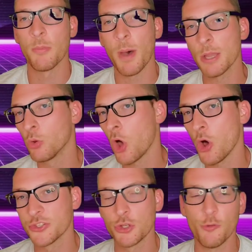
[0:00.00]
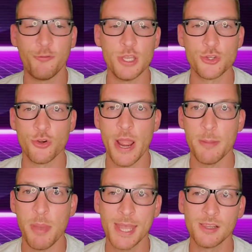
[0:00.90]
The bike will also feature
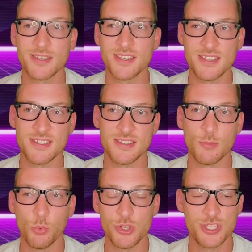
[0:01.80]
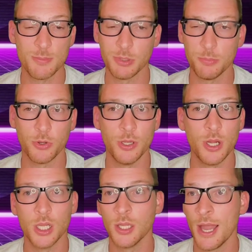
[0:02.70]
a pedal assist system, which simply
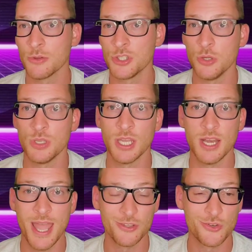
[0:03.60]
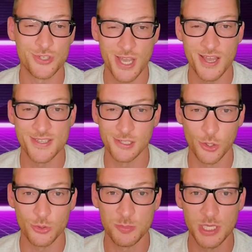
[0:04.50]
put, allows you to get exercise at
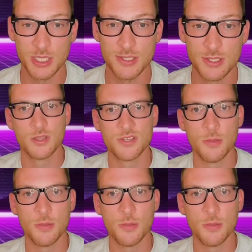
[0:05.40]
low speeds.